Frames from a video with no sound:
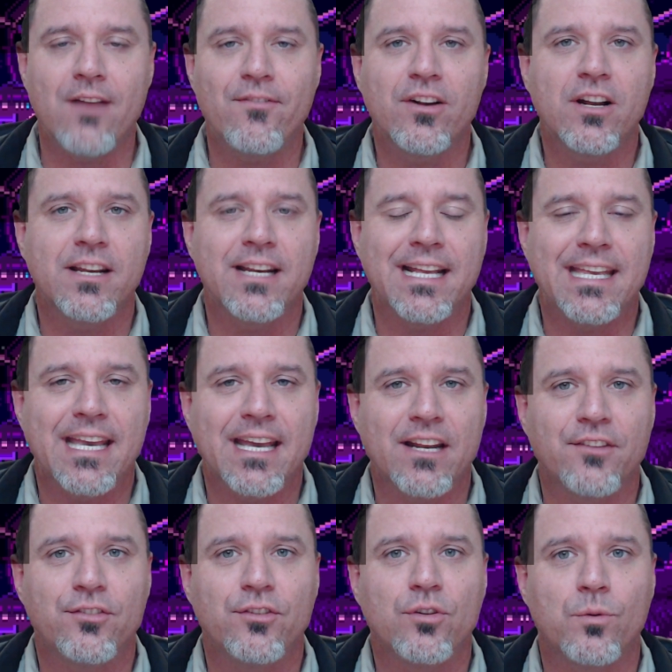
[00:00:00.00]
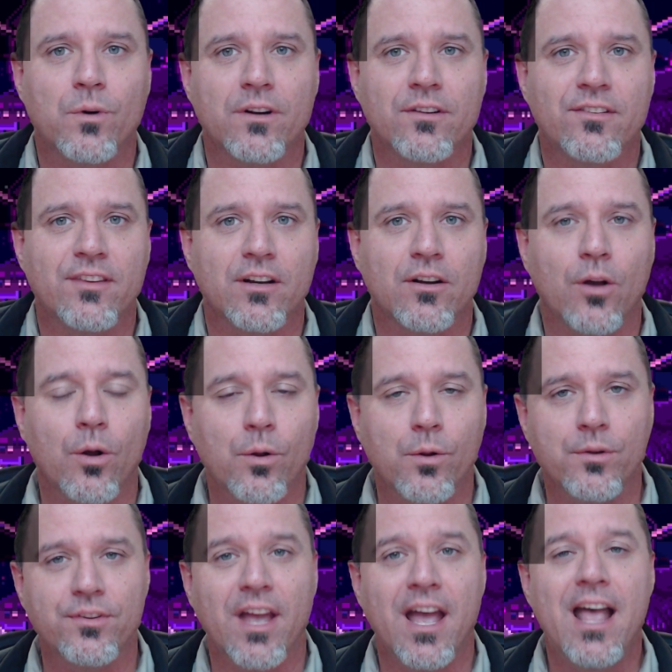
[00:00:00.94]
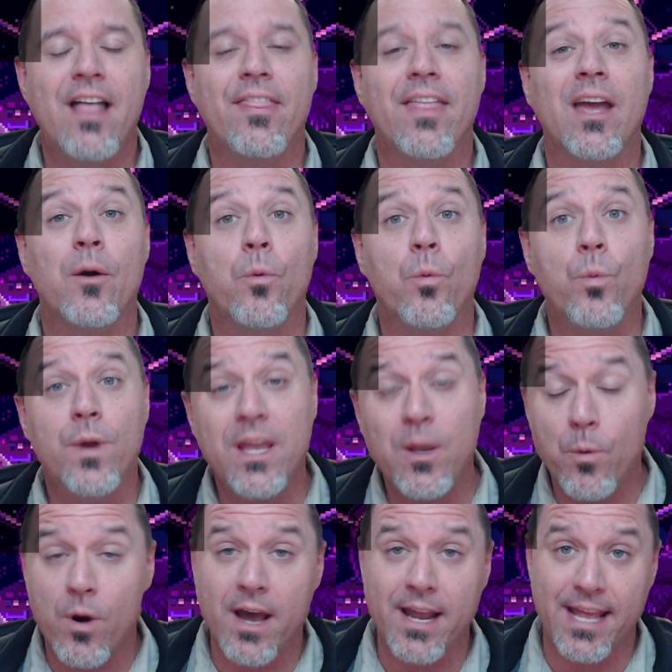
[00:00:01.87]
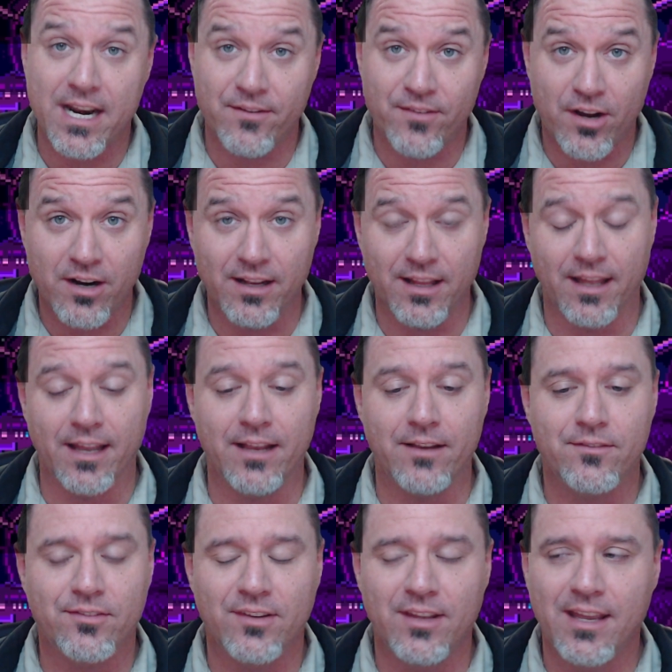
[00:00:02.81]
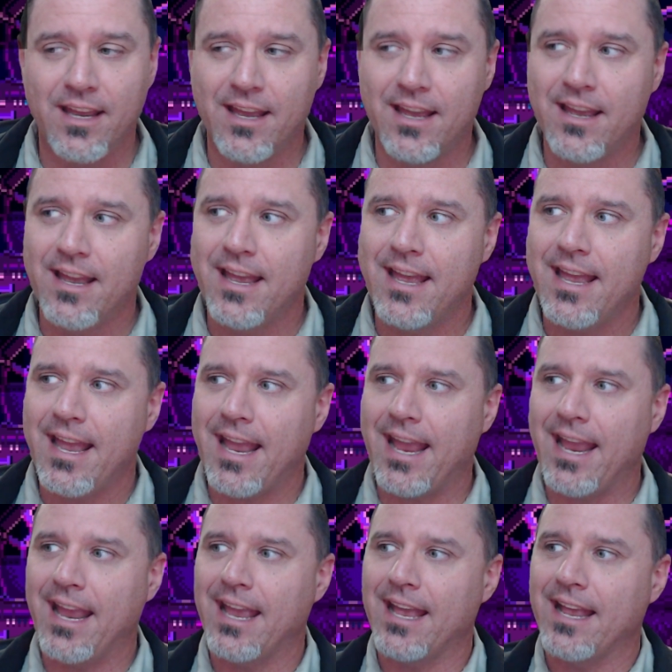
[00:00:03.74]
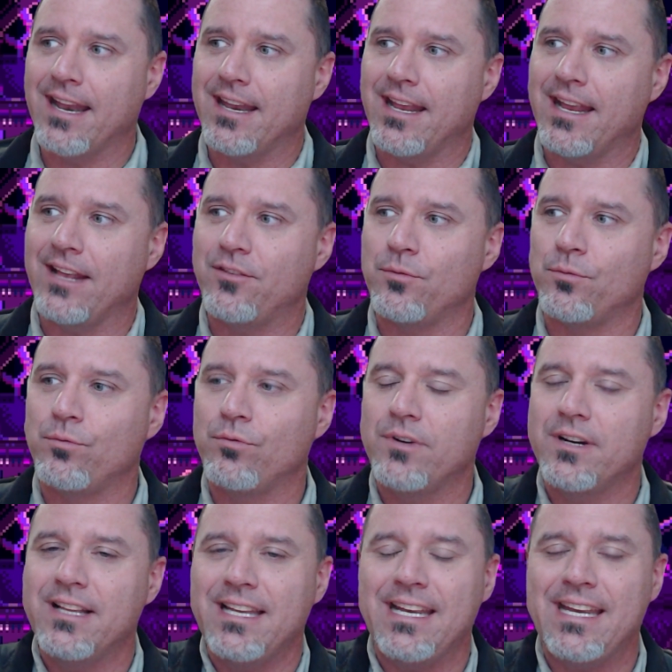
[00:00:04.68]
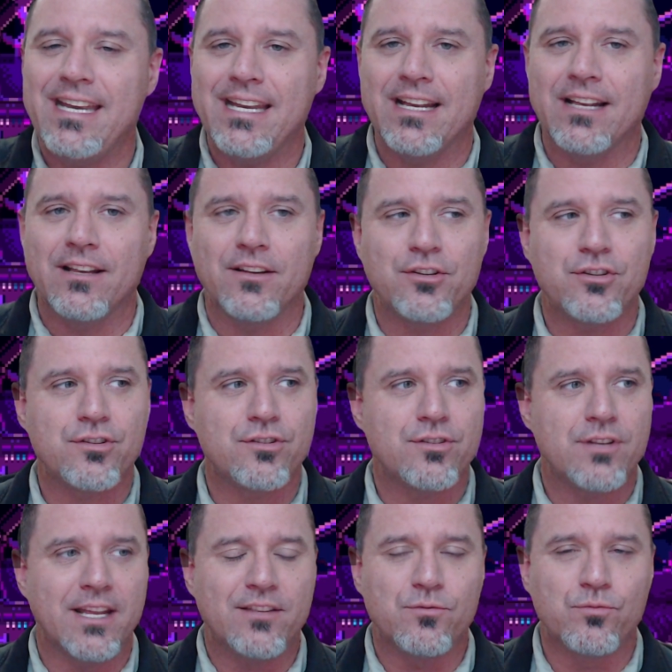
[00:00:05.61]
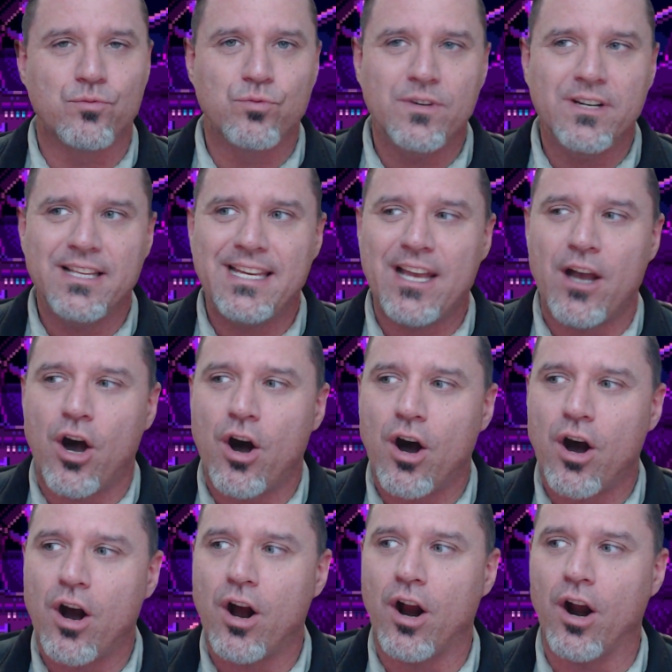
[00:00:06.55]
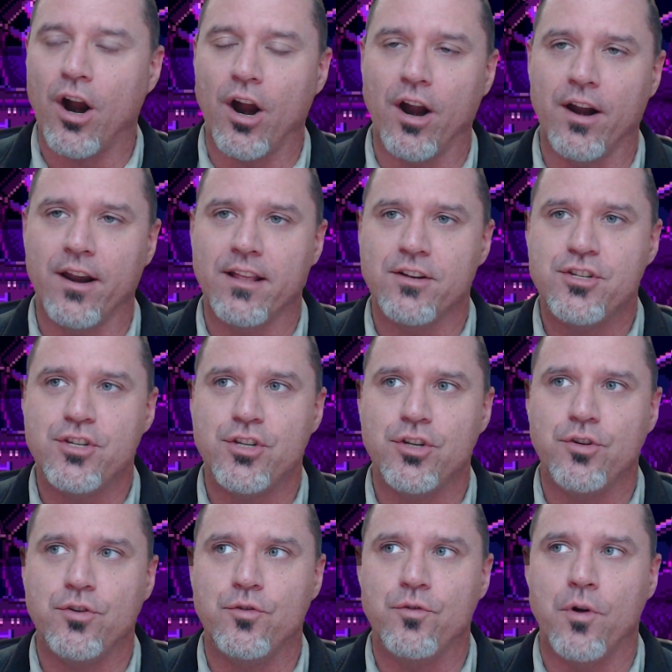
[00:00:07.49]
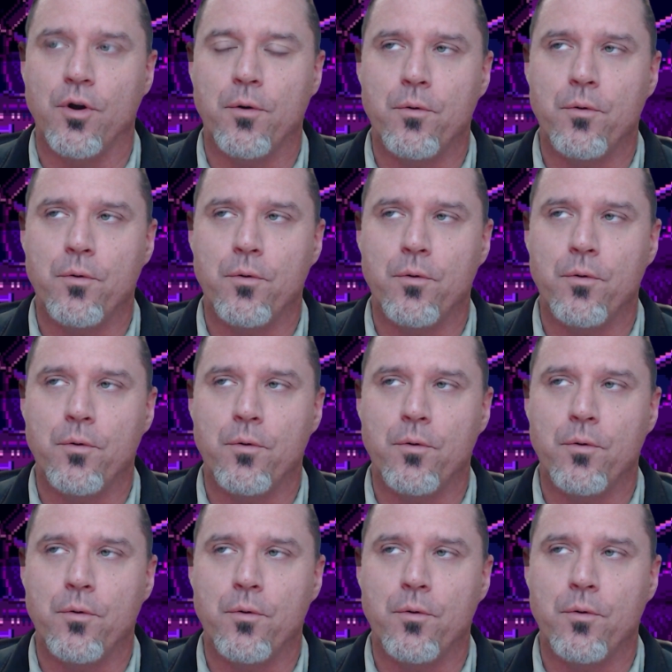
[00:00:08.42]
going to get us towards the goals that we want out of our lives. And it's really hard to